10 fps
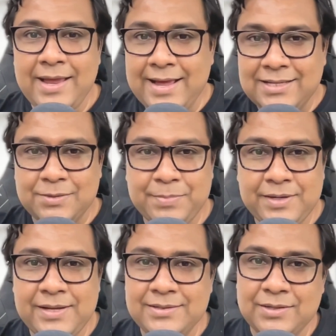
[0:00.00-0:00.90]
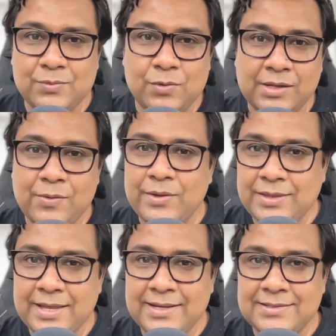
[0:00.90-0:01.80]
experience in working with
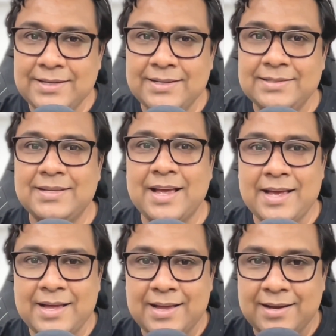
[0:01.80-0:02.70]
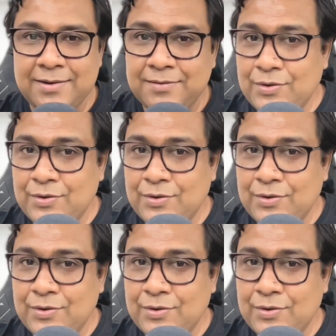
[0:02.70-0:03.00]
Next.js and